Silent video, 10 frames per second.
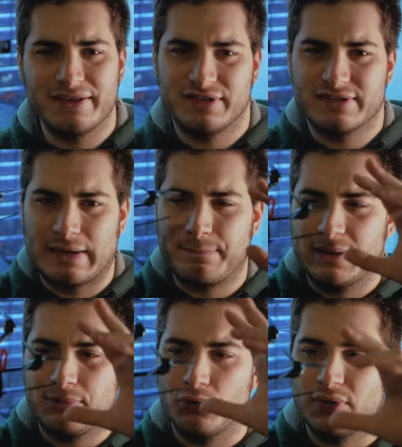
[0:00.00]
I see some
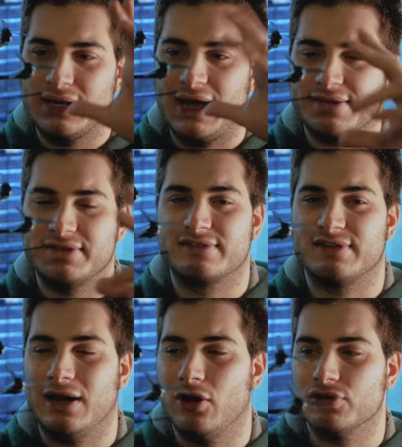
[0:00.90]
people will like
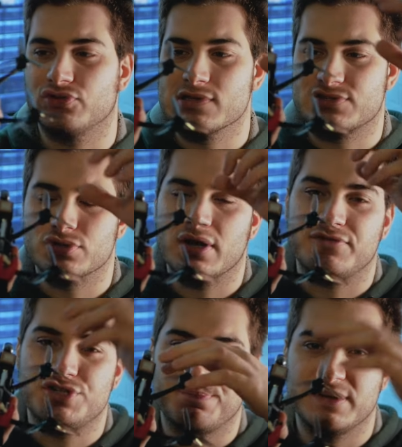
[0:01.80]
this a lot. Also, you
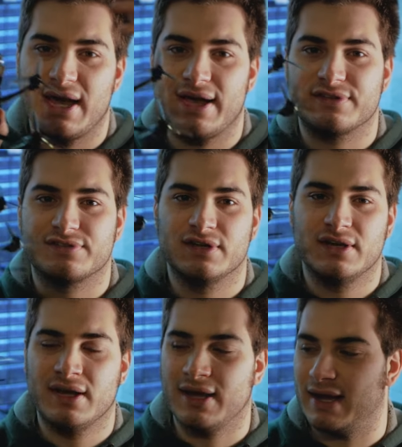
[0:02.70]
have GPS,
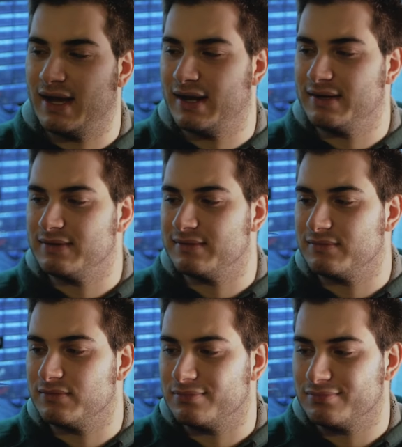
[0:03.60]

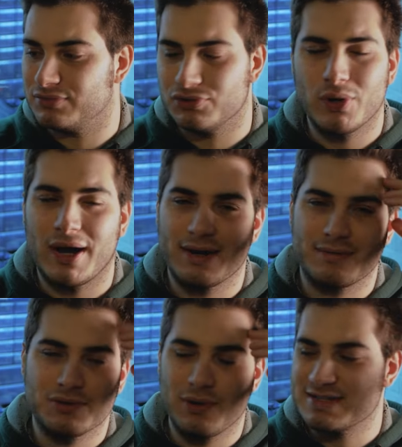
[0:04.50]
and you
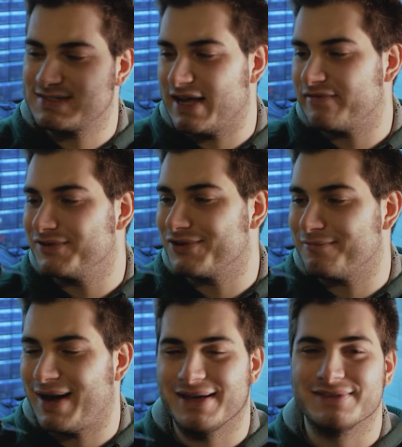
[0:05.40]
are you are safe in your
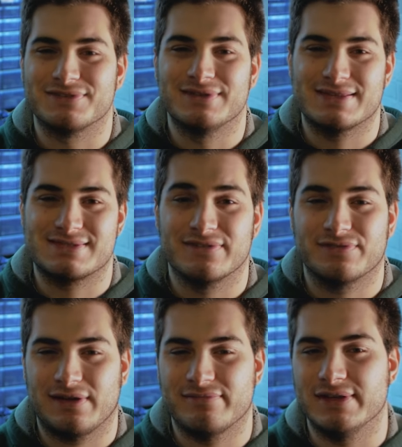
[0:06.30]
mind that if
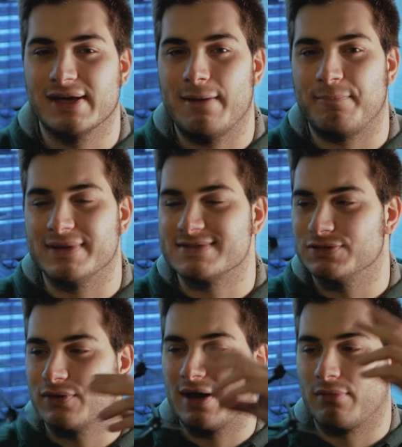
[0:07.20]
something
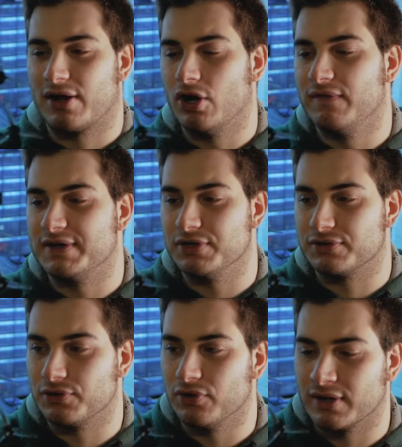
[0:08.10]
happens, you can recover
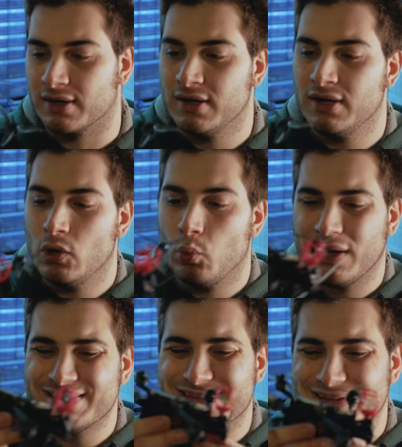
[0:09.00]
your drone.
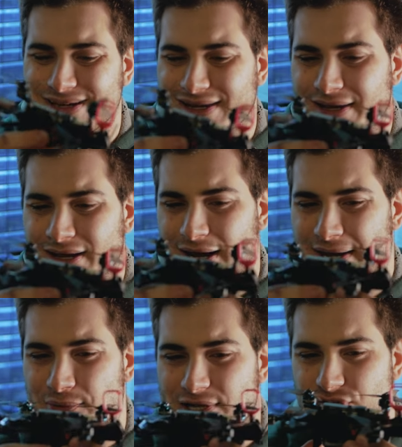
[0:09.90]
One thing
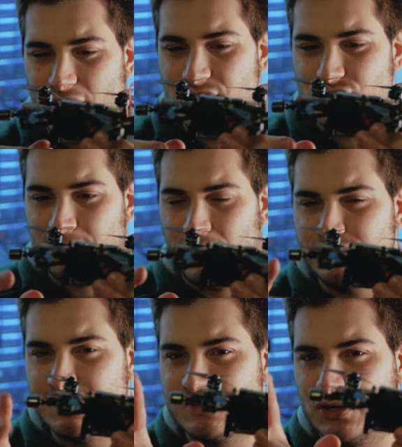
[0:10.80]
I will change
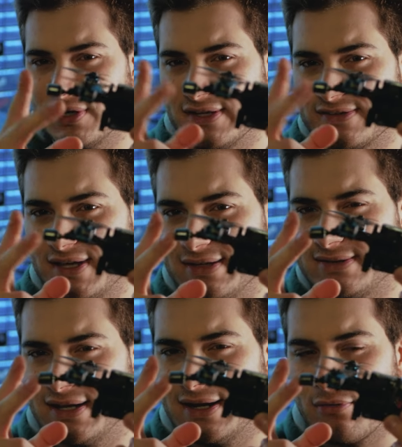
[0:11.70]
about this drone is the
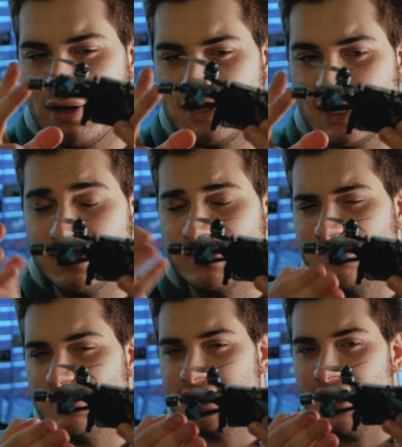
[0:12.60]
antenna right here, and the
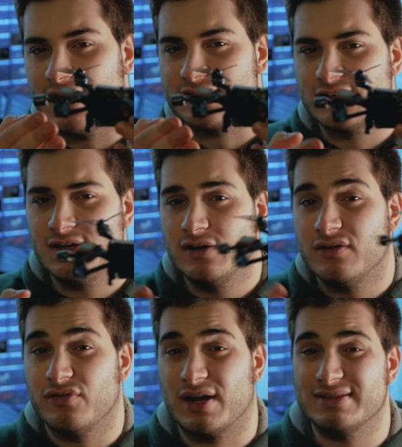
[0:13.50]
VTX.
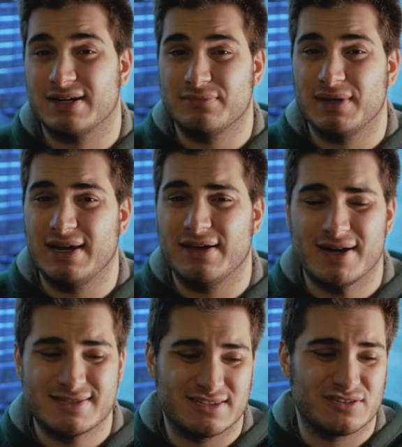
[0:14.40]
400
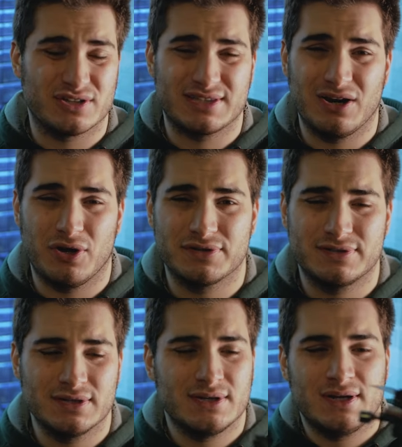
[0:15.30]
milliwatts is not a
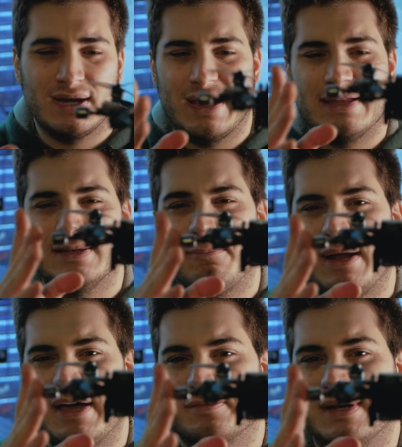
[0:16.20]
lot and the
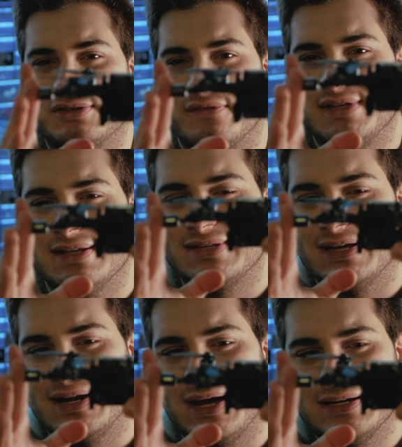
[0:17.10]
placement of the
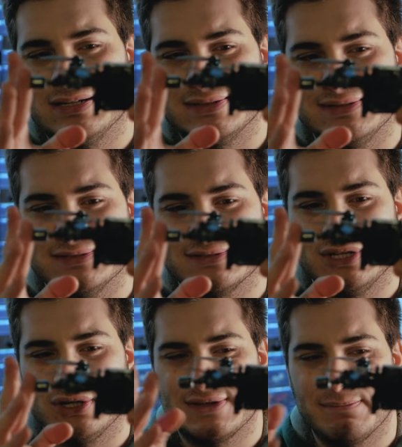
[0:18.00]
antenna is
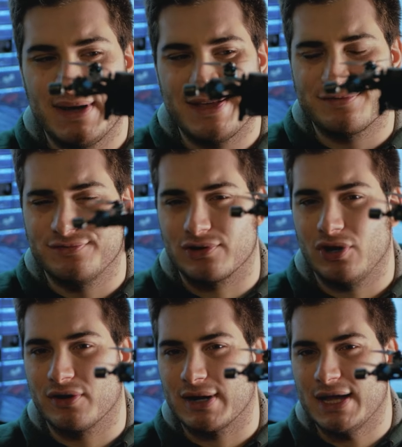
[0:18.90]
not the best for
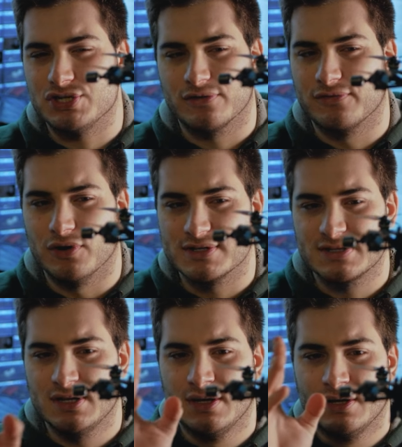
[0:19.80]
long range, of
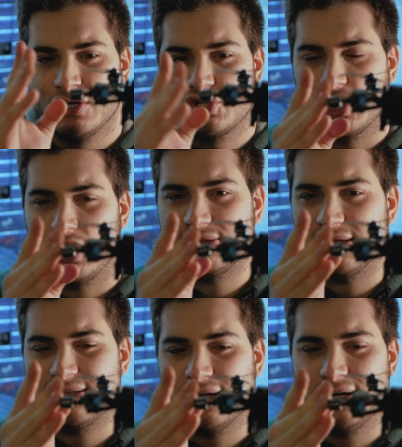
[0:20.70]
course. Short
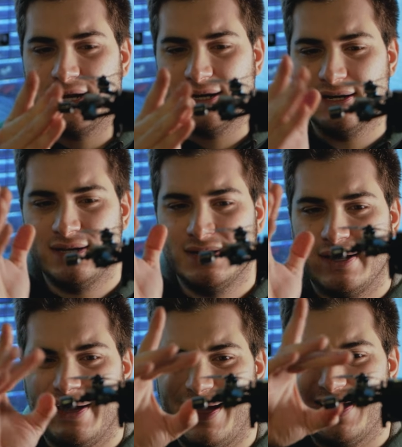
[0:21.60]
antenna
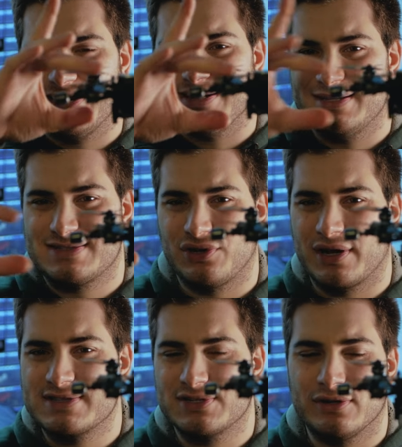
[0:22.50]
and it's
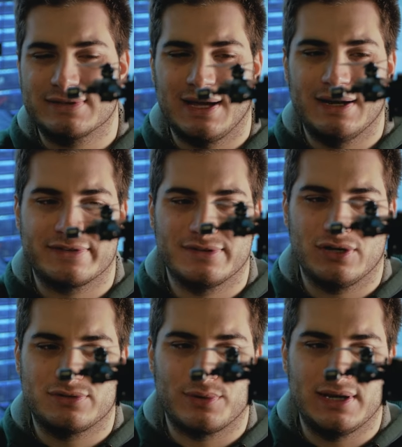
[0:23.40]
horizontal is
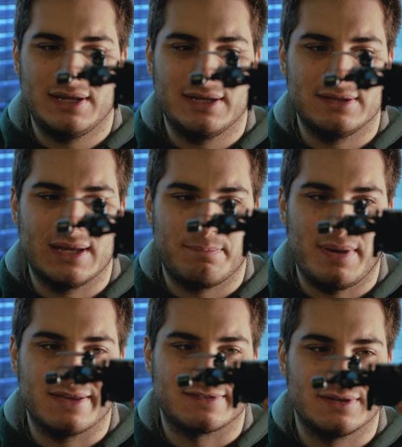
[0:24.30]
not really the
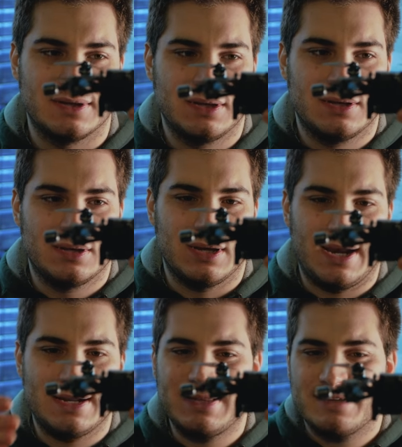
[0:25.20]
best.
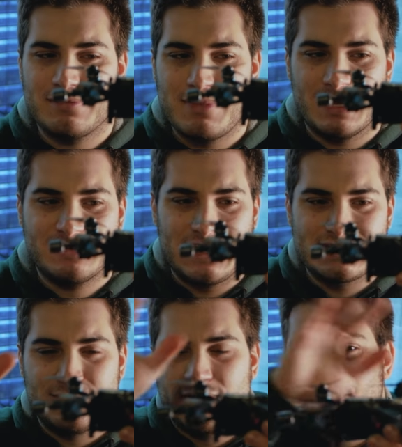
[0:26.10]
And it doesn't make
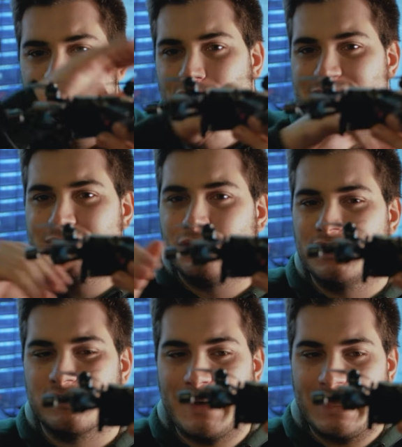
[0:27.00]
sense because all the
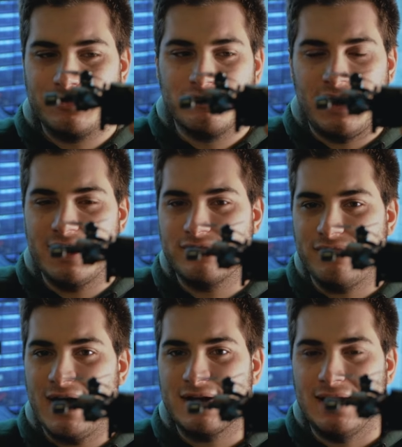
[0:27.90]
drone is made to fly
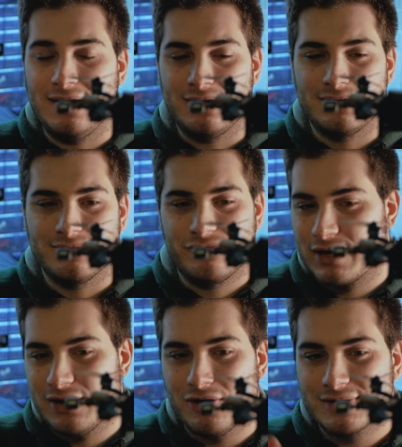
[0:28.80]
far and
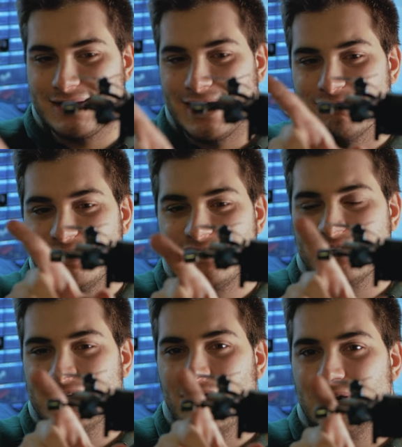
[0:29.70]
for a long time. This
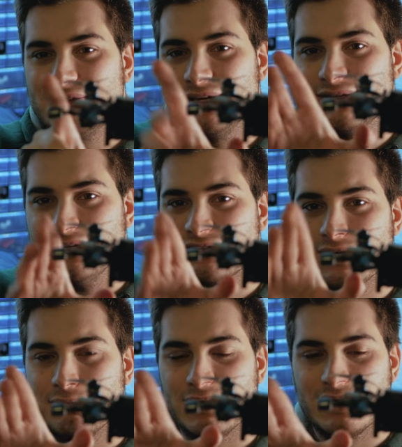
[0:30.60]
is the only thing that's
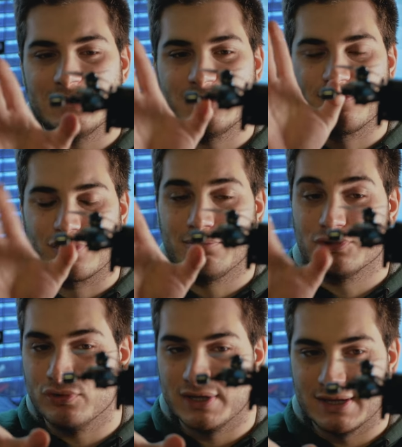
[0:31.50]
keeping it
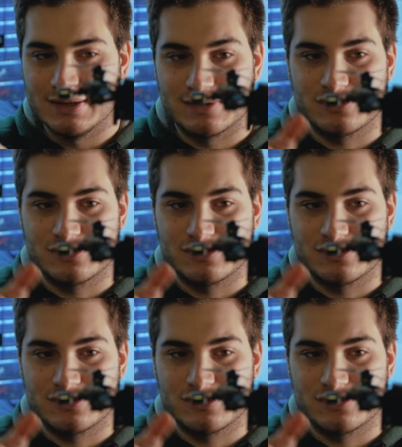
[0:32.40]
from doing it.